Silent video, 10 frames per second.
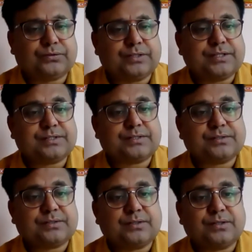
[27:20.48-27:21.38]
this
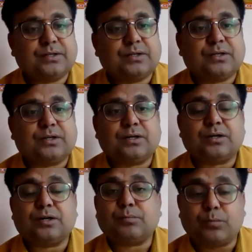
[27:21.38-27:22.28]

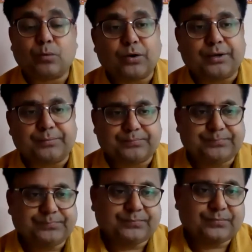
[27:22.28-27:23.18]
poem.
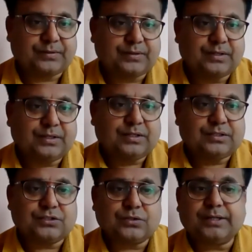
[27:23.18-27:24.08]

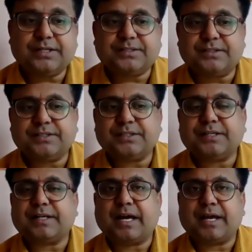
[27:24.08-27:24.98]
The sonnet is written
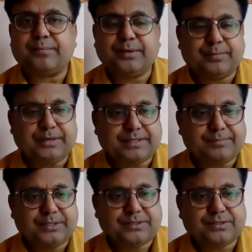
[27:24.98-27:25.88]
in iambic
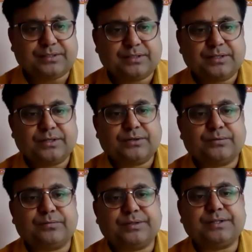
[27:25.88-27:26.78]
pentameter
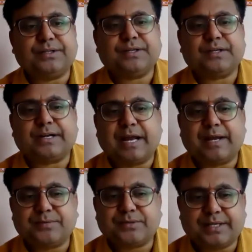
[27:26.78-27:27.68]
with the
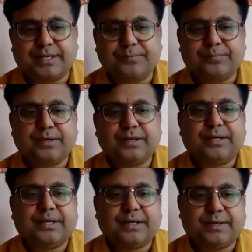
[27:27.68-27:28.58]
rhyme scheme
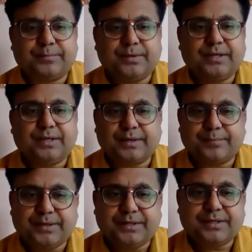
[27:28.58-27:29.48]
AB,
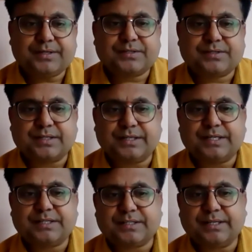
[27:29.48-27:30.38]
AB,
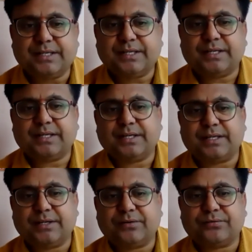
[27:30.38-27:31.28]
CD, CD,
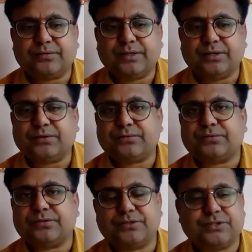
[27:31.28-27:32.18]
EF, EF,
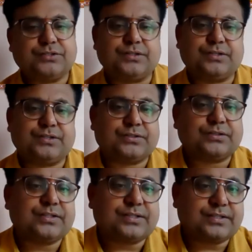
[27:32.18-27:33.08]
GG. So
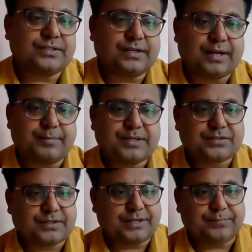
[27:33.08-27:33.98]
this is the rhyming
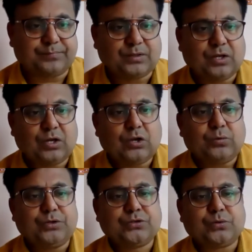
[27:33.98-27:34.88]
scheme,
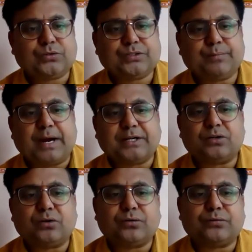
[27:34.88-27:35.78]
which shows the
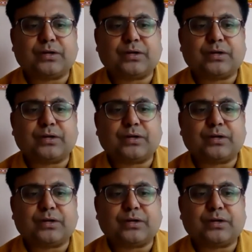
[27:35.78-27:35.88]
pattern of